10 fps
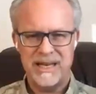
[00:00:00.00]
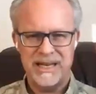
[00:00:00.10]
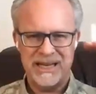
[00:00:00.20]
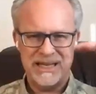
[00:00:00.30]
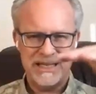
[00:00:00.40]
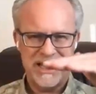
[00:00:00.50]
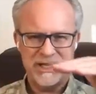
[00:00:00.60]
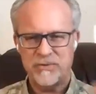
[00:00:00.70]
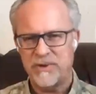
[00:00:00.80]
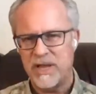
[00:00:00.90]

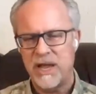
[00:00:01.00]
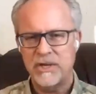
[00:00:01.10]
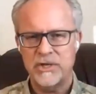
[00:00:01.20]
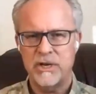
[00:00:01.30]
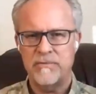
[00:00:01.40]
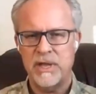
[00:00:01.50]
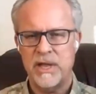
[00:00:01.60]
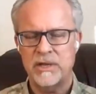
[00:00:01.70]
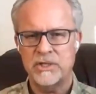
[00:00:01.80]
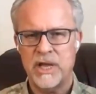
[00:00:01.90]
intensification of the
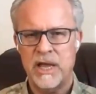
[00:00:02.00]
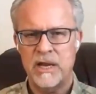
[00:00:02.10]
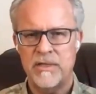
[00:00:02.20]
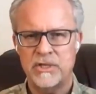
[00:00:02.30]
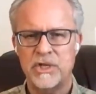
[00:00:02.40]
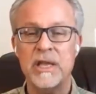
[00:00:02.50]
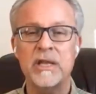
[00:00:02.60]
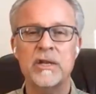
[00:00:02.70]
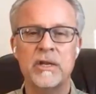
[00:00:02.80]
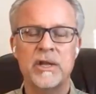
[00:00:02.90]
anxiety that's
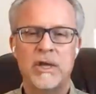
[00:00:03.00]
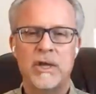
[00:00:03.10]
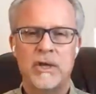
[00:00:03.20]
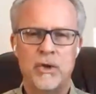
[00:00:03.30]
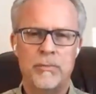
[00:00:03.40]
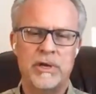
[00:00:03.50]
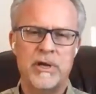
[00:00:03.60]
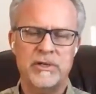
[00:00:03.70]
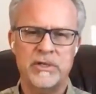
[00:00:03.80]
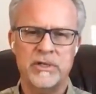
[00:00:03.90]
in human
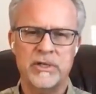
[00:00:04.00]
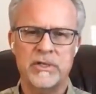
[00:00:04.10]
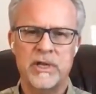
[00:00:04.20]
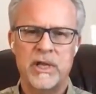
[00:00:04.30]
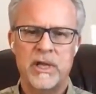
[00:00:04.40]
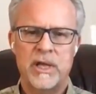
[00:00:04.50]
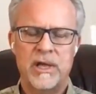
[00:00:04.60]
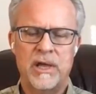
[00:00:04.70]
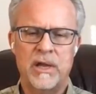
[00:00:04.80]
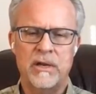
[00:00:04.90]
consciousness.
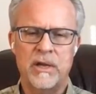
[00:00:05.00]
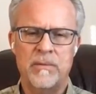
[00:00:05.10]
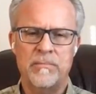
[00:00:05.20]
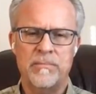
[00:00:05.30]
And